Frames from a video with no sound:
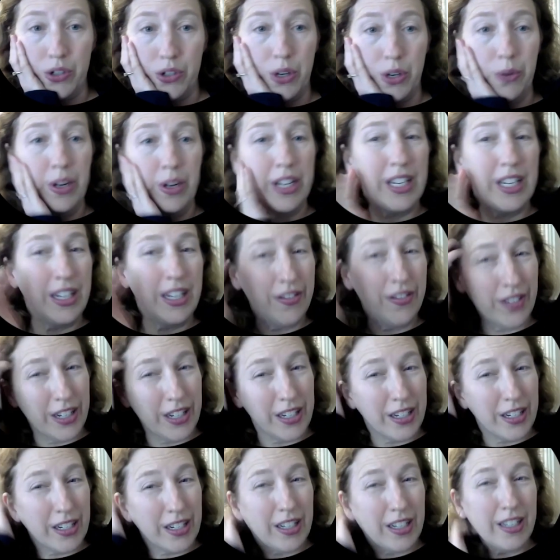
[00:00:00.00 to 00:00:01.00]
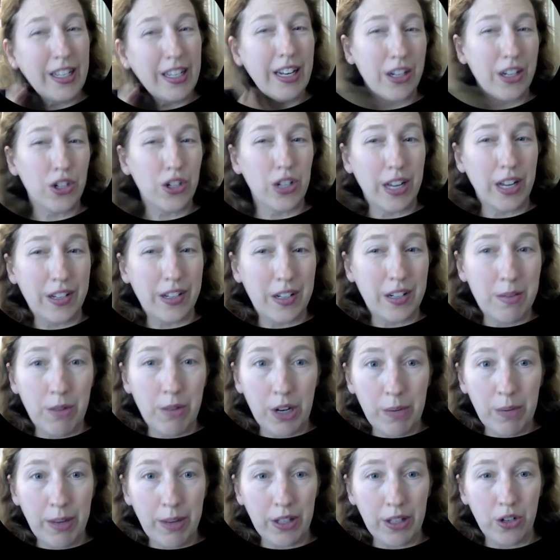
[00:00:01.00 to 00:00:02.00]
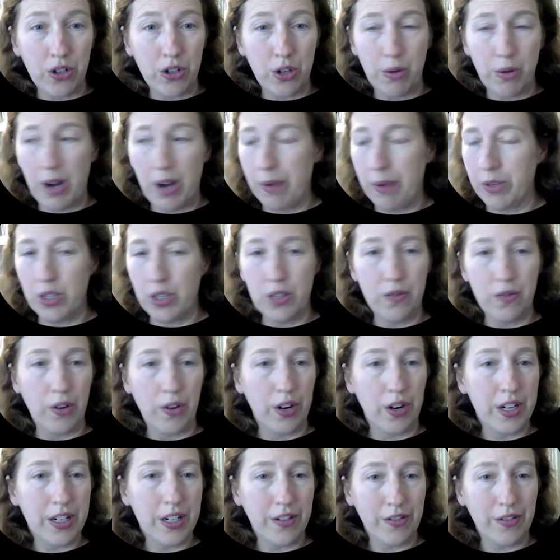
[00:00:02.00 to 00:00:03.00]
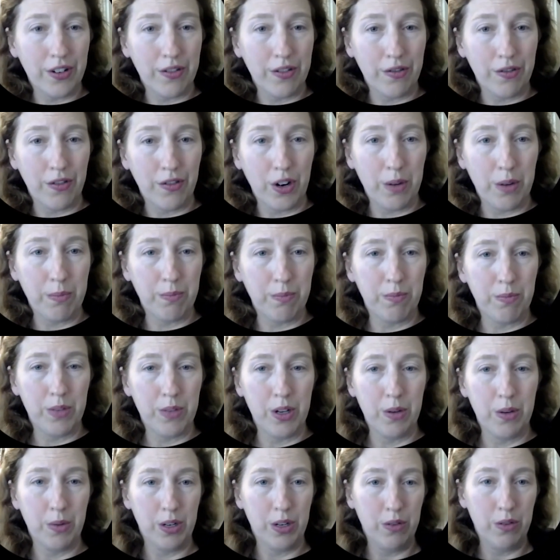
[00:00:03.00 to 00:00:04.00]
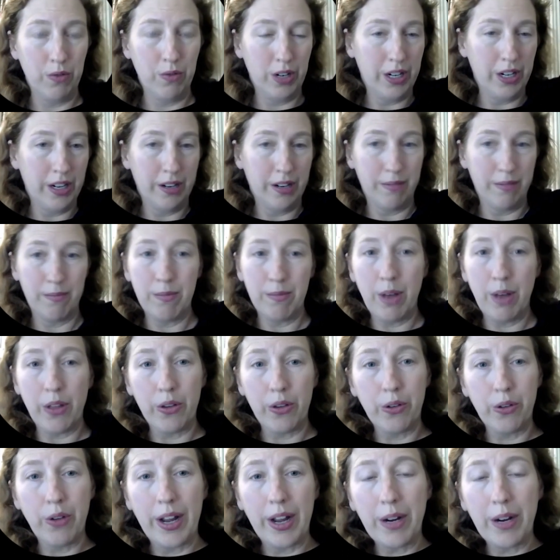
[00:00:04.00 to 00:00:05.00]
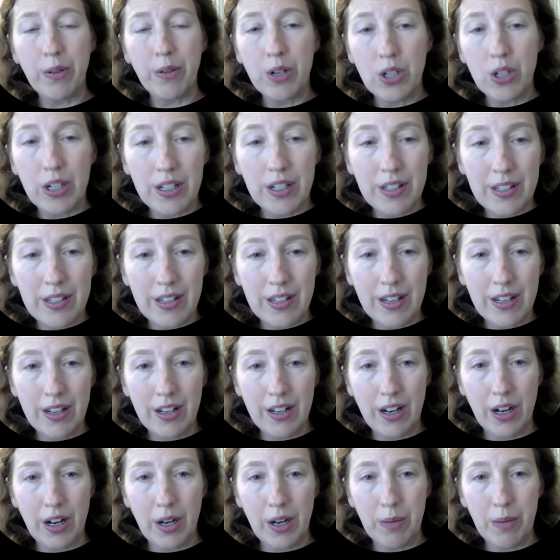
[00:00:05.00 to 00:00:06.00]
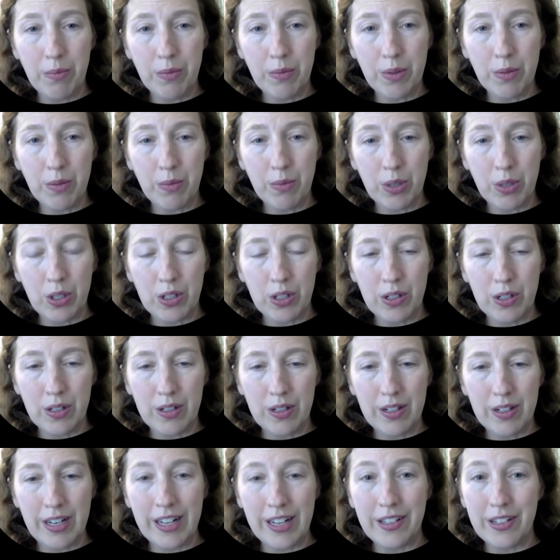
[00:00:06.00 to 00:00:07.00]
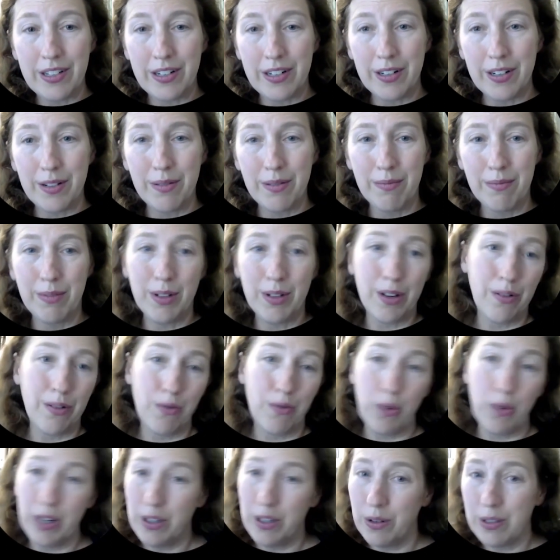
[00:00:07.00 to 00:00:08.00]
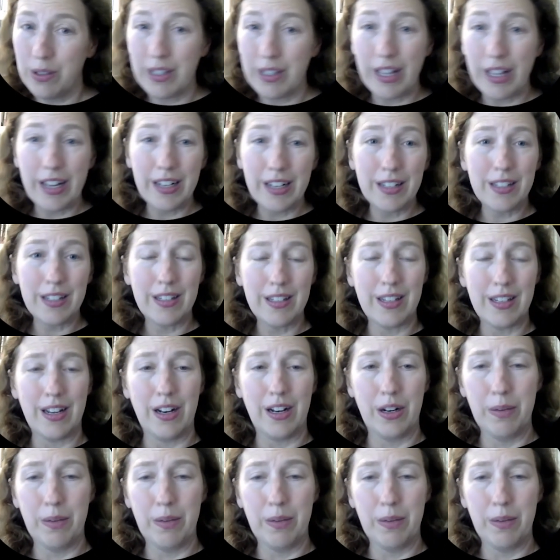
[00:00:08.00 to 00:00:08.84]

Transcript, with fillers: like even in Yiddish testimony about the Shoah, which is very different from, what you read in other languages, which tends to avoid those things.